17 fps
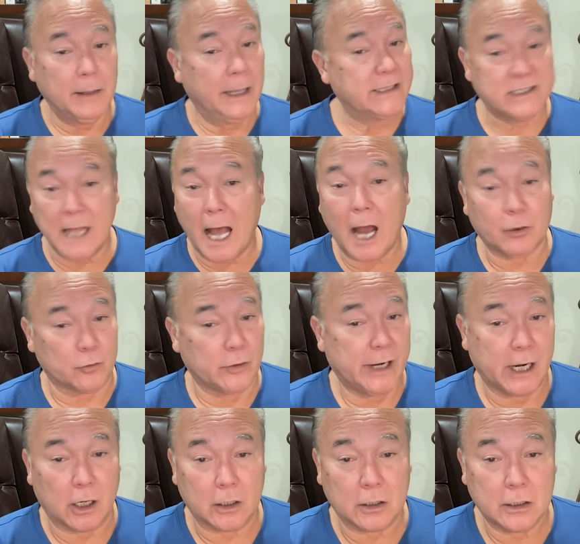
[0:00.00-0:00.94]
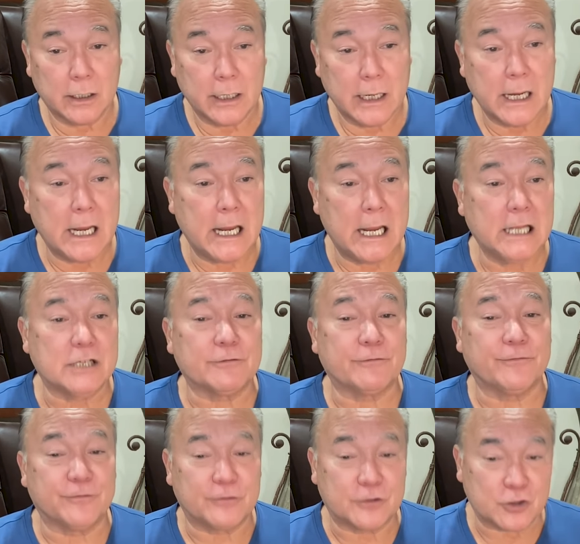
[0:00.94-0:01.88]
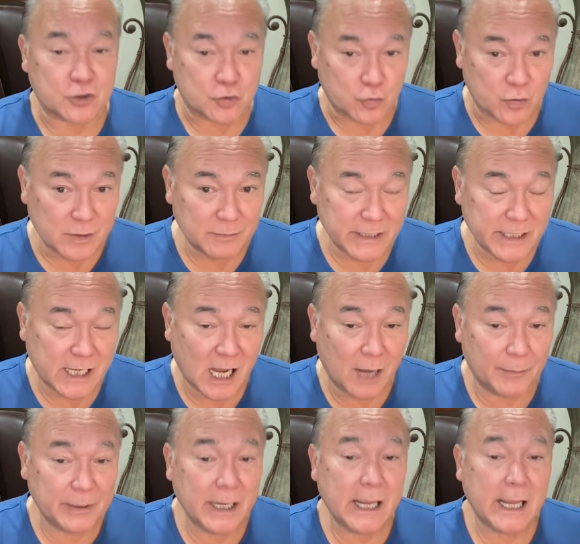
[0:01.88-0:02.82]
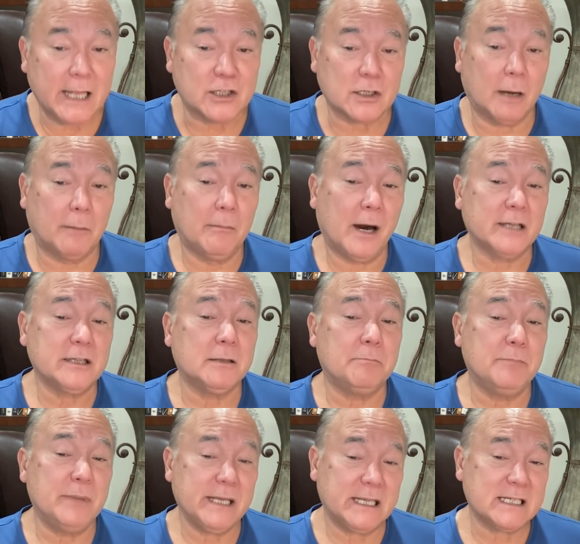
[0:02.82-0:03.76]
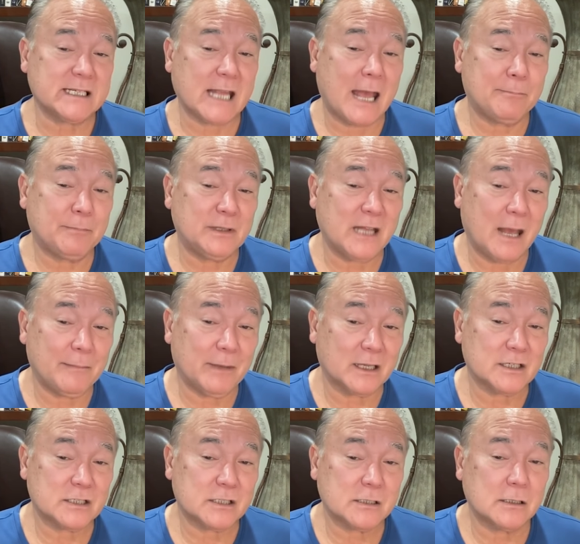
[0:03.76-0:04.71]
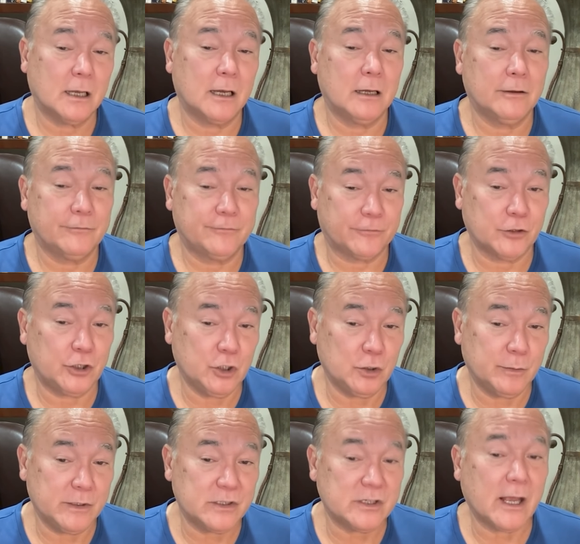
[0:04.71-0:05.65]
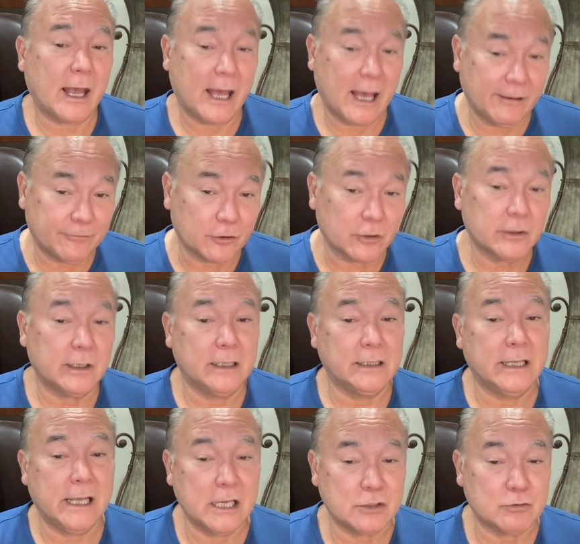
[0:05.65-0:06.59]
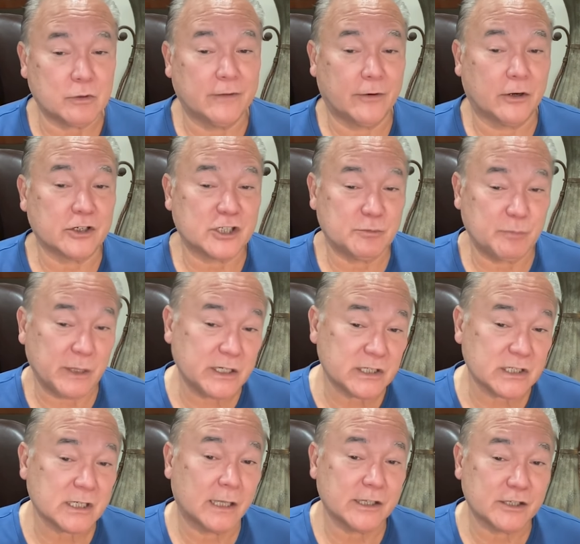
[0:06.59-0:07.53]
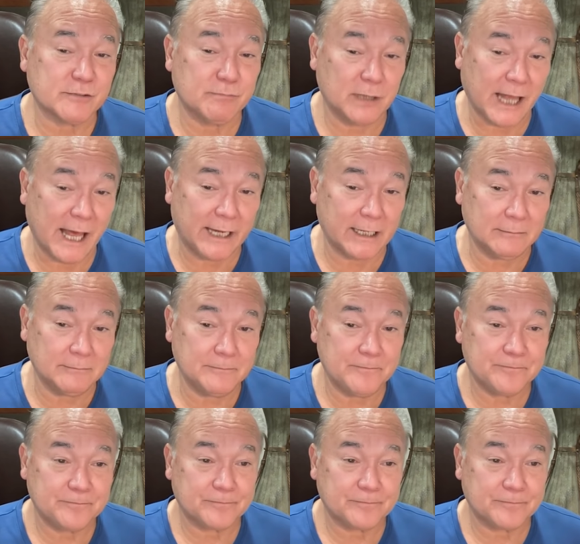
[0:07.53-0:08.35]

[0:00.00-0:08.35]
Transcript: It's not rare. It's extremely common. It's among the biggest epidemics for humans ever in the history of our species on this planet.